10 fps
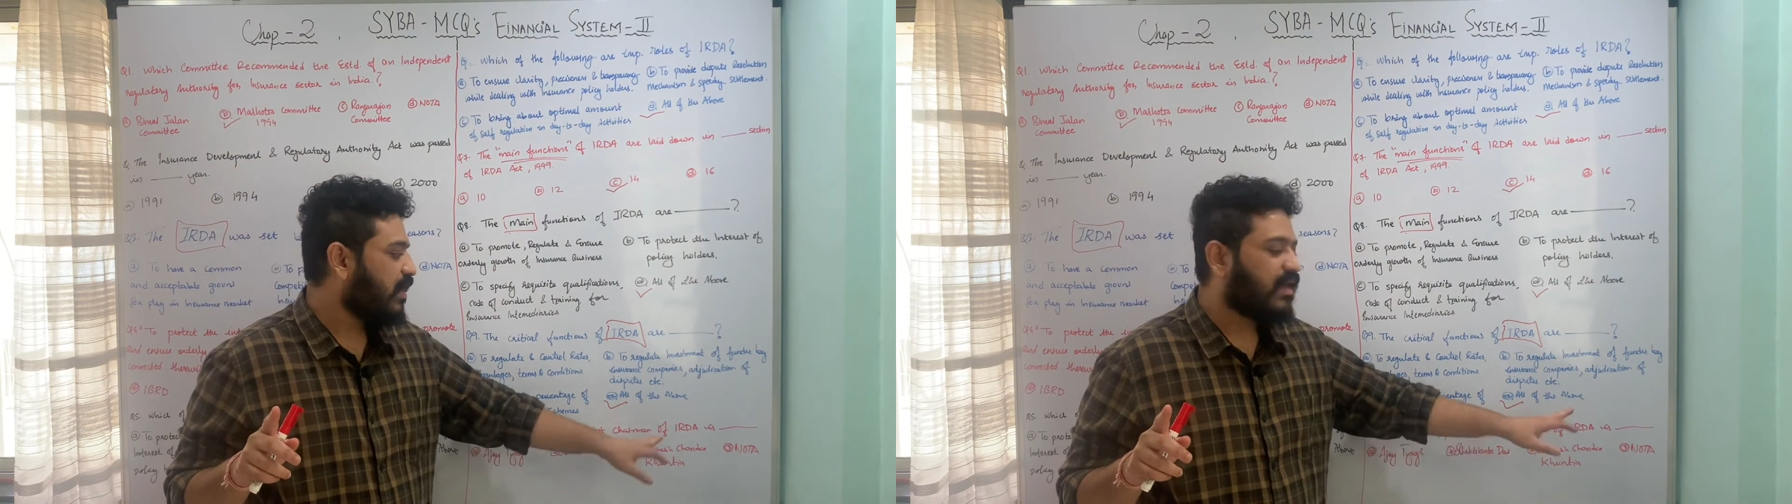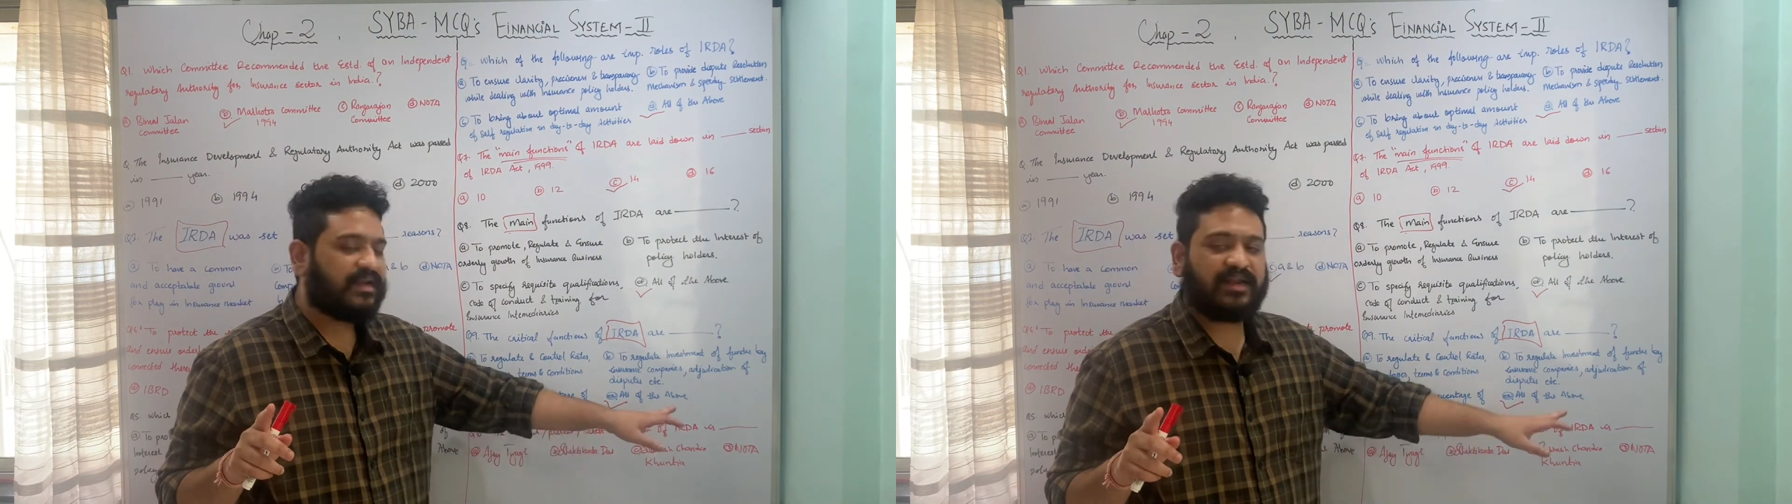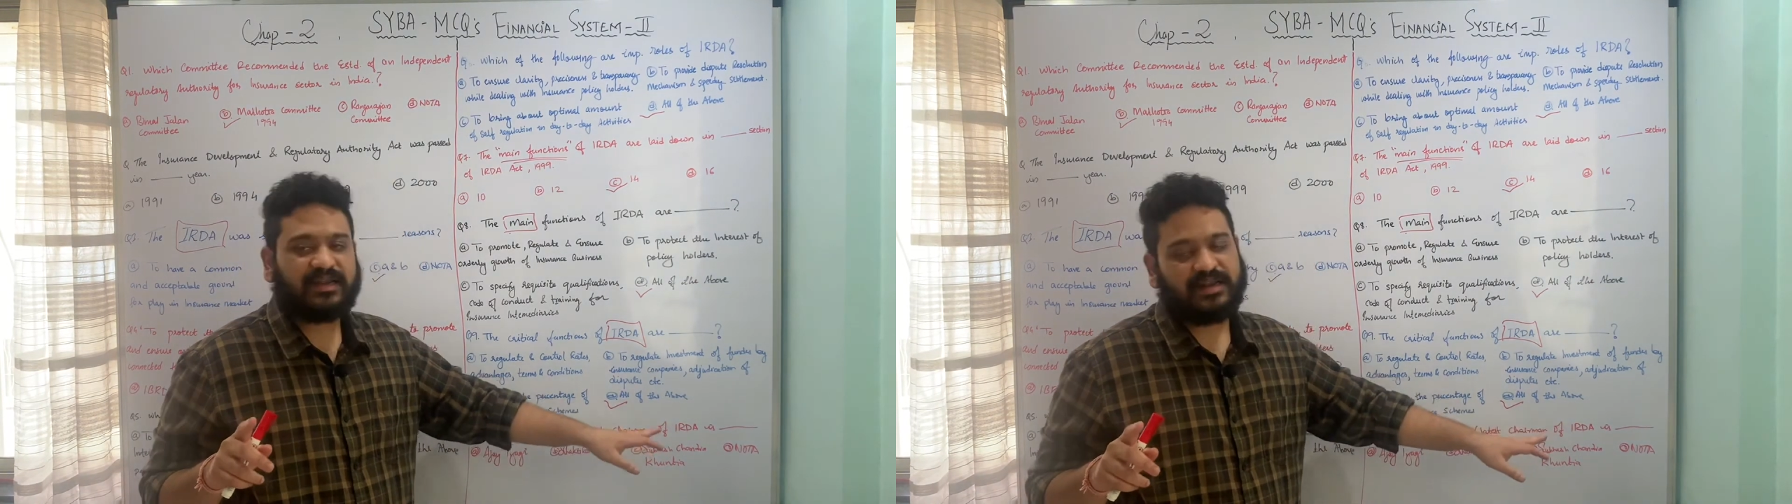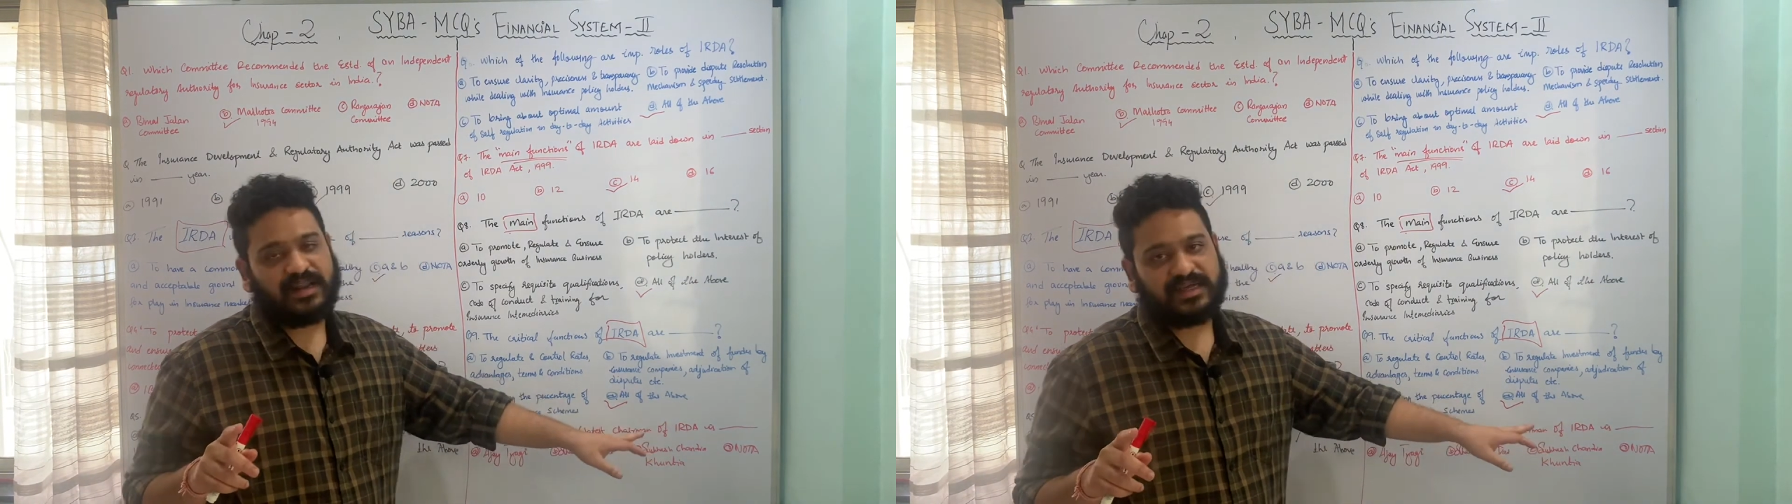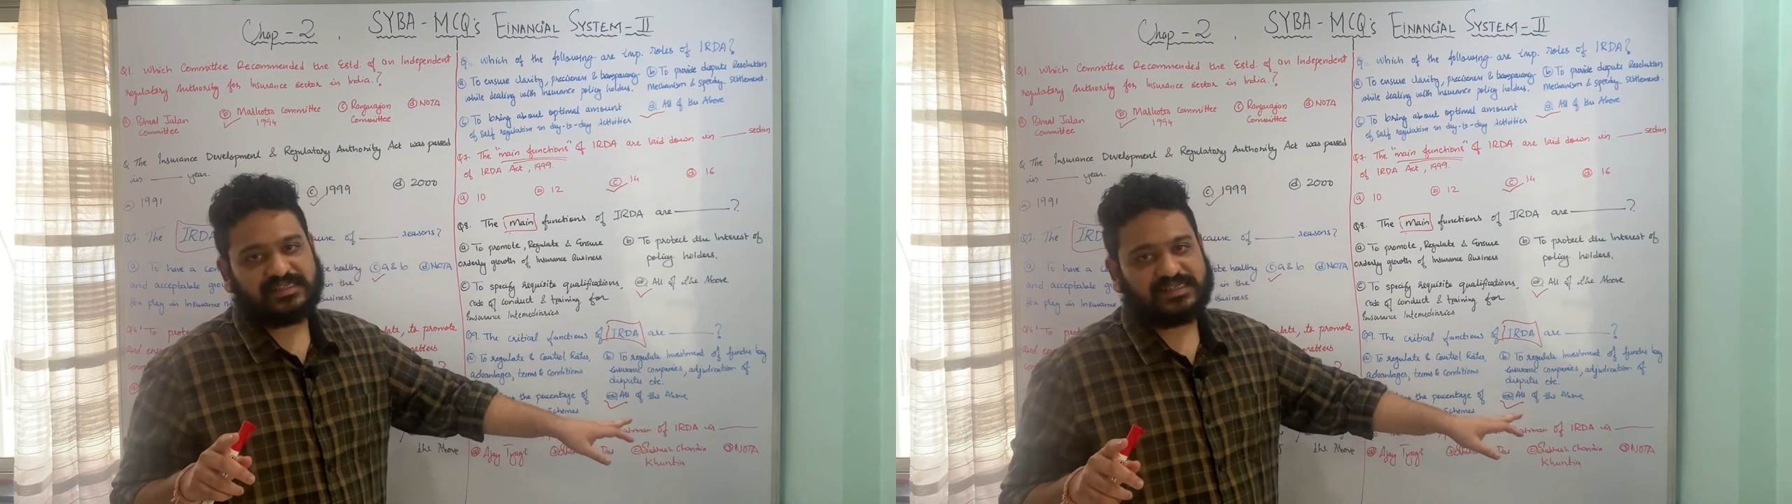and
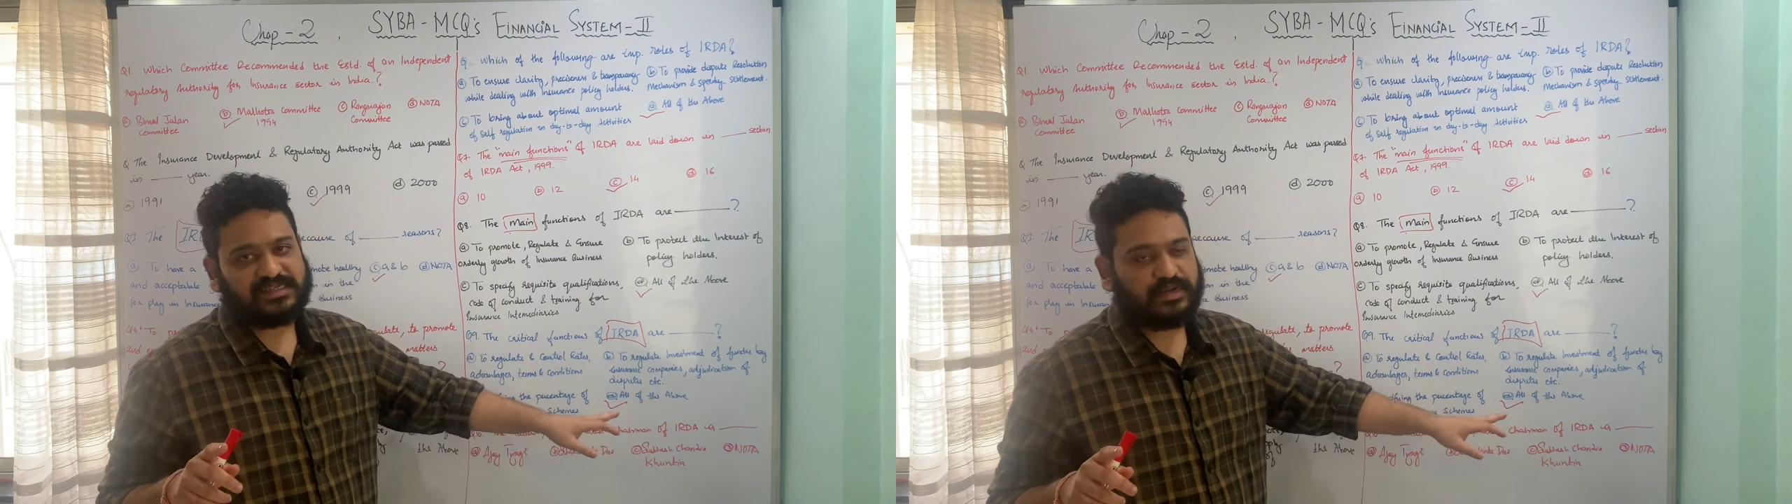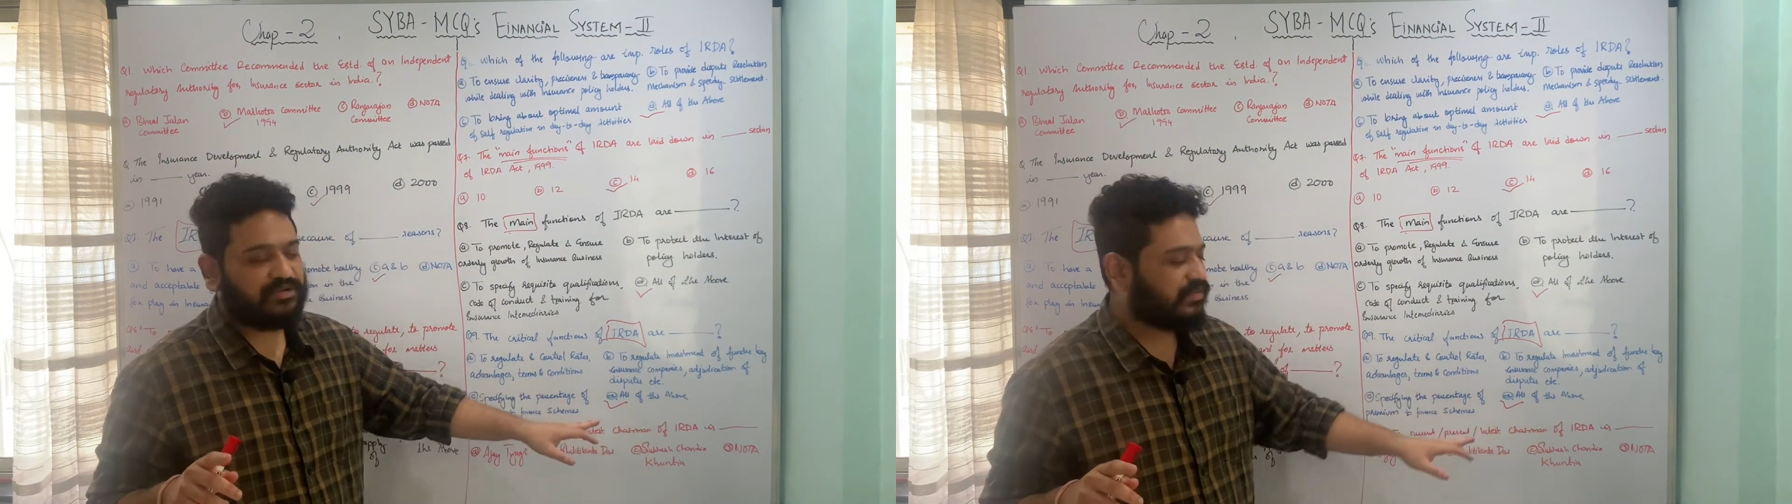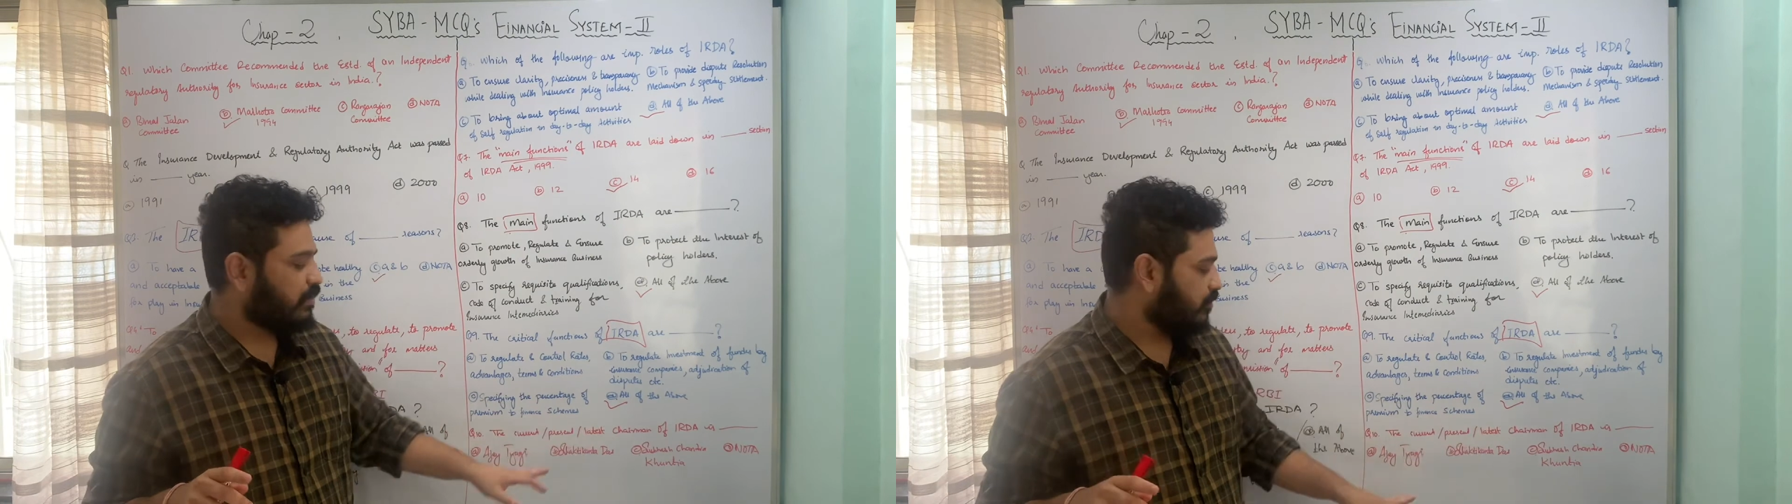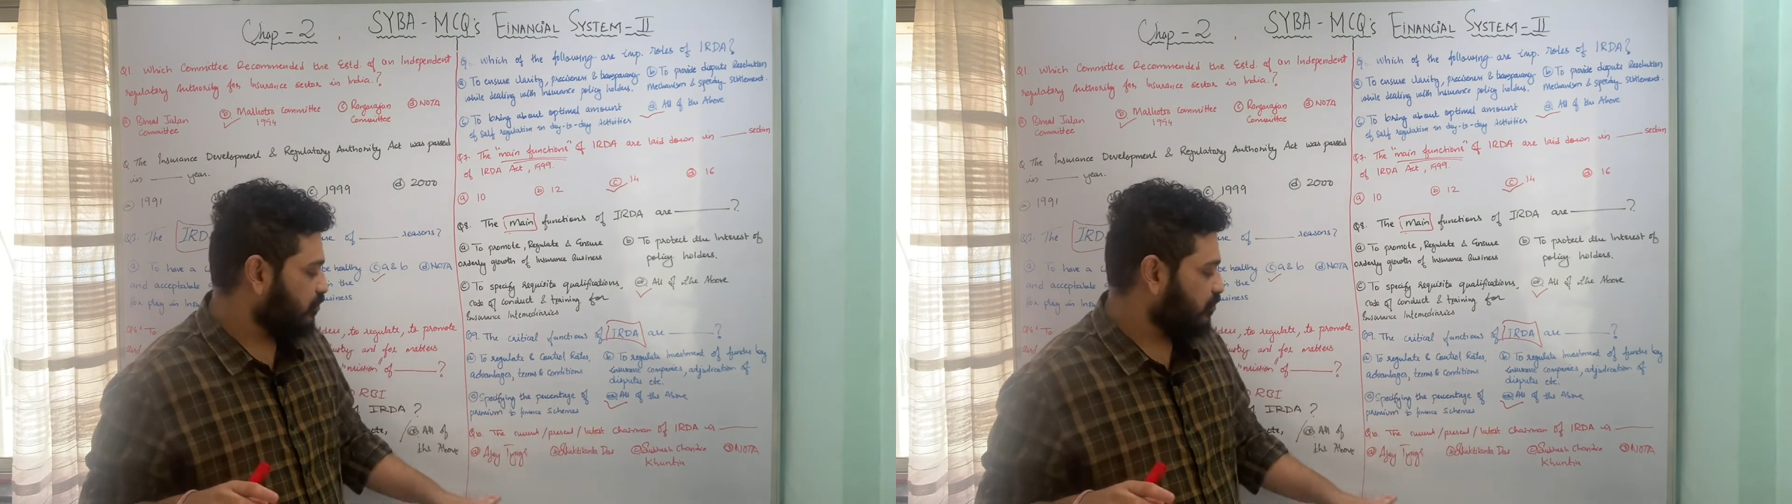last is none of the above.